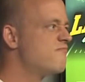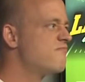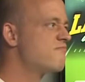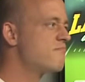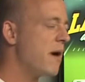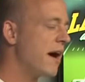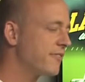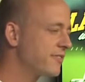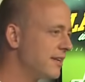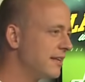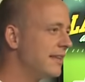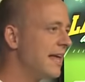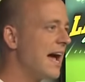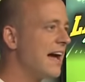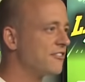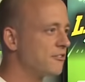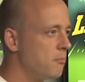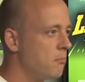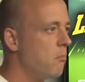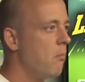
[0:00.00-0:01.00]
about the
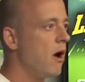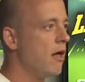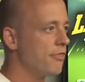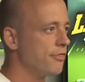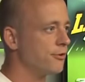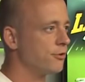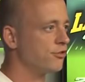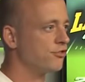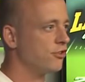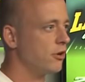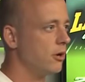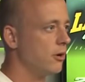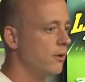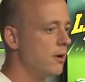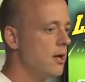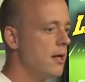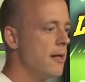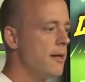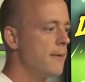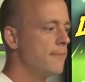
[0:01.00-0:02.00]
last month or so.
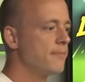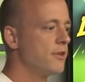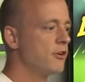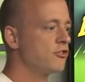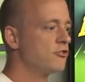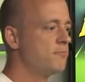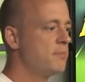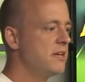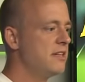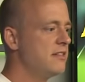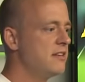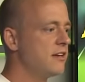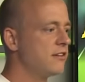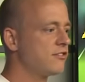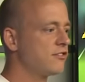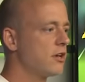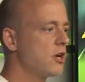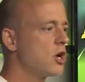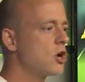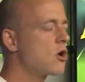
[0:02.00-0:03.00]
There's been
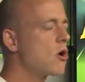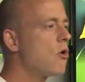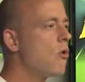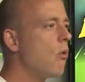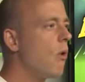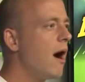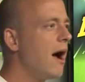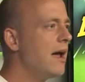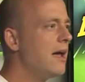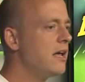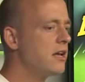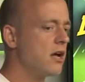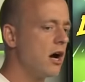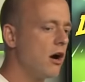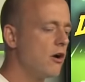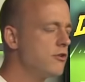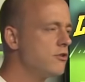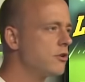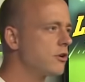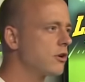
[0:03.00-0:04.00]
this quiet
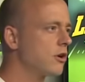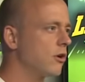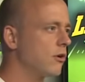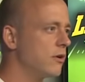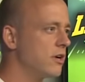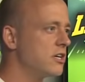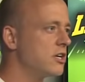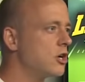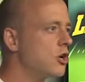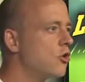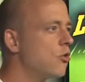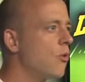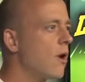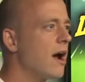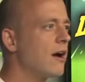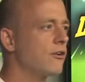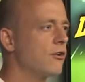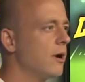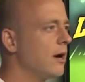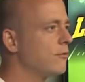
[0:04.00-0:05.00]
undercurrent
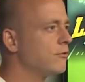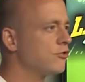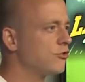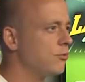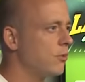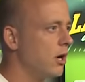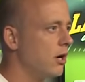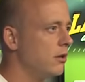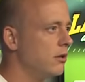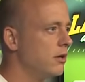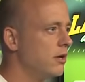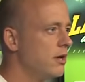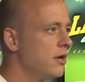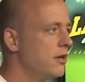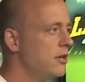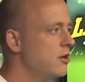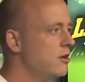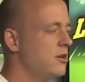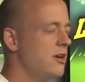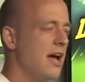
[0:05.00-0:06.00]
groundswell.
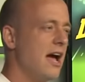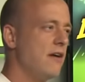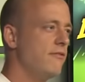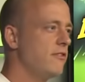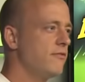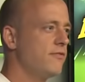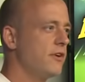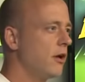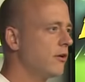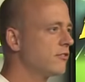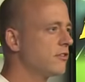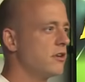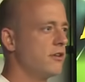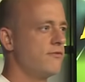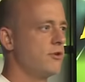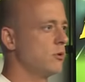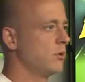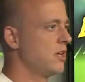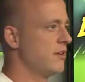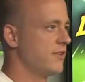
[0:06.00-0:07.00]
You, you haven't felt it if
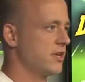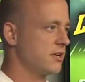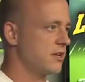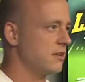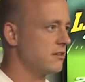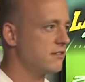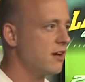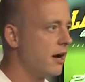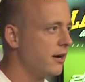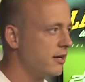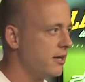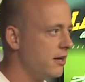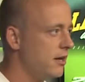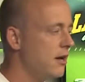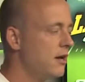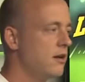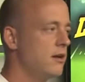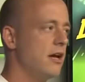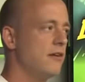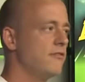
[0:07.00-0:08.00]
you live in Kentucky.
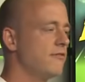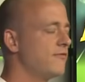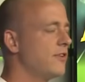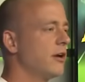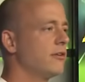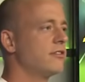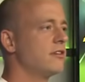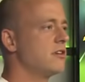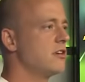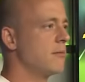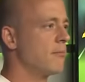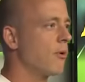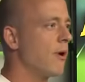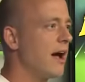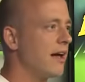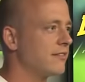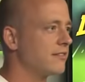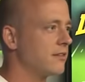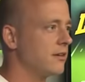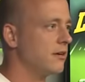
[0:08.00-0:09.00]
You haven't felt it in
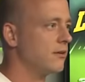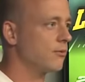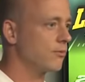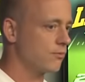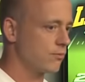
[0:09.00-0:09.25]
Nebraska